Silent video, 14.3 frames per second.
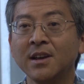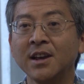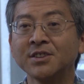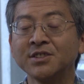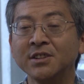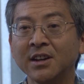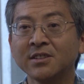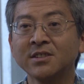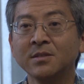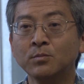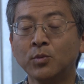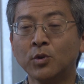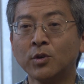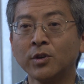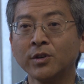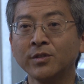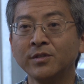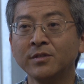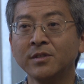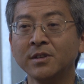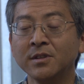As the elected board,
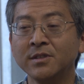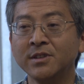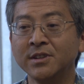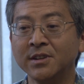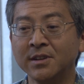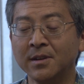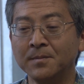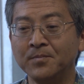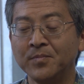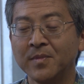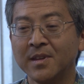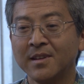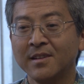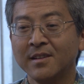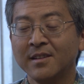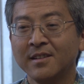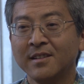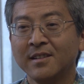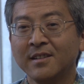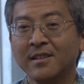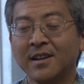
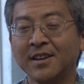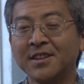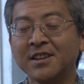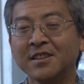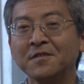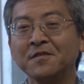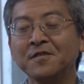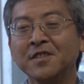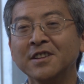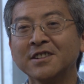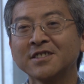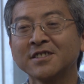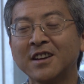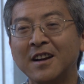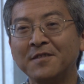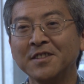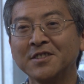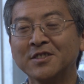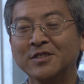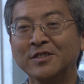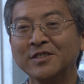I think the
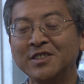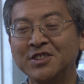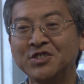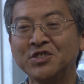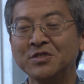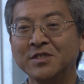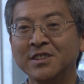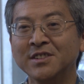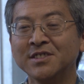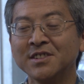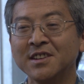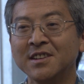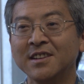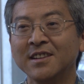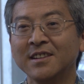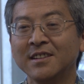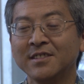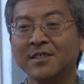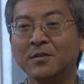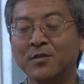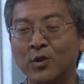philosophical issue is
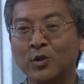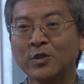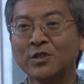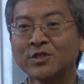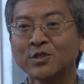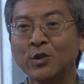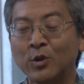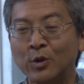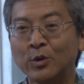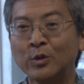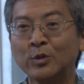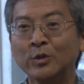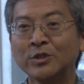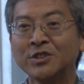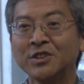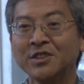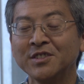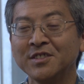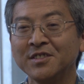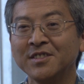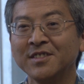the voters hold
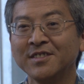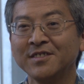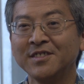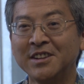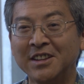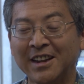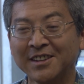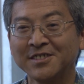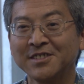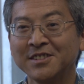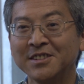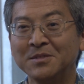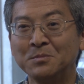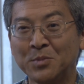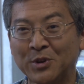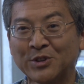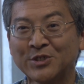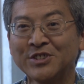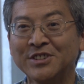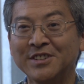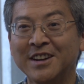the elected
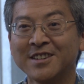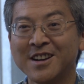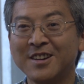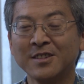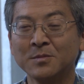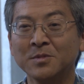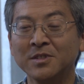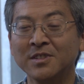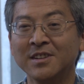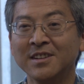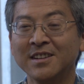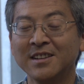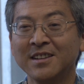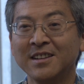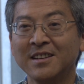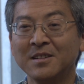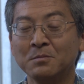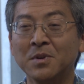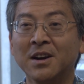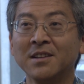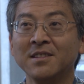person accountable.
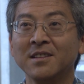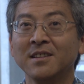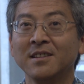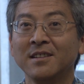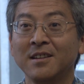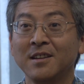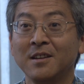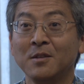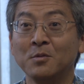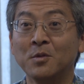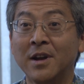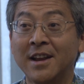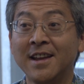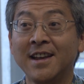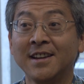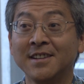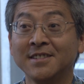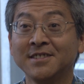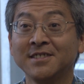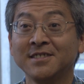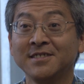But when
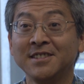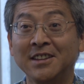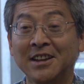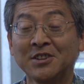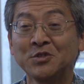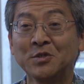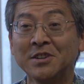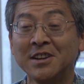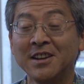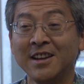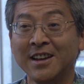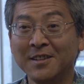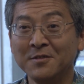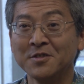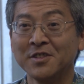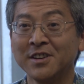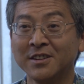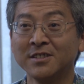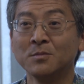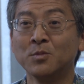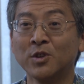has the electorate ever
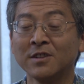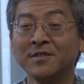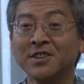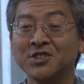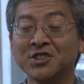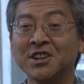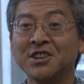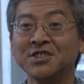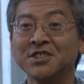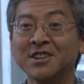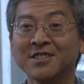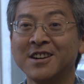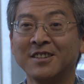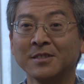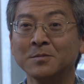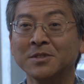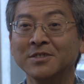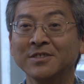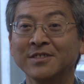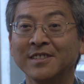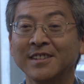held the Board of Education accountable?